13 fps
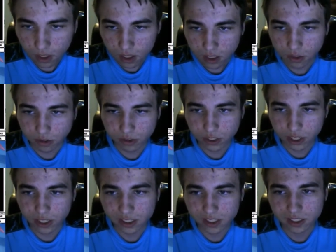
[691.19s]
You
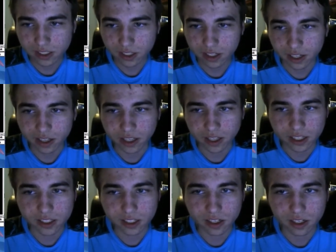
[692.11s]
just need
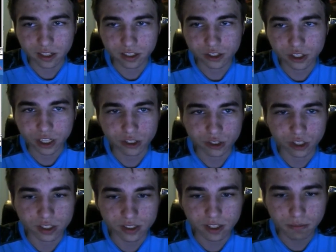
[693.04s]
to change
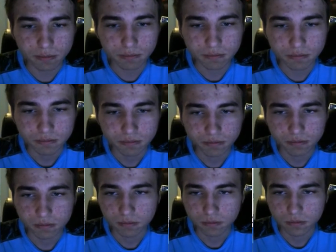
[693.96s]
this up.
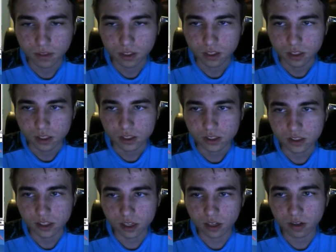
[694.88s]

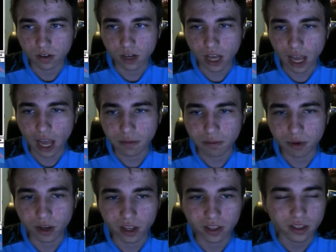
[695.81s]
So I'd
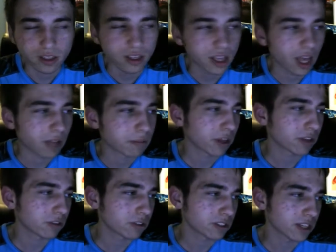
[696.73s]

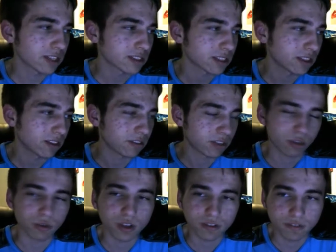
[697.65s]
prioritize in the
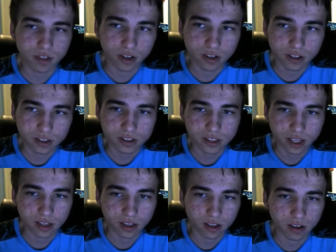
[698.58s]
3 VRs
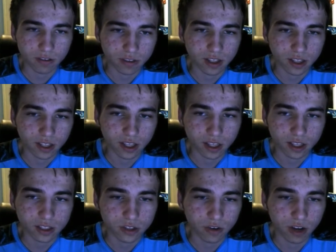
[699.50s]
of the
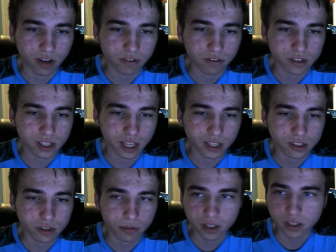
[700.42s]
2 Alfreds and
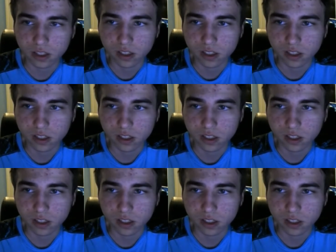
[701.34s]
Exuplate.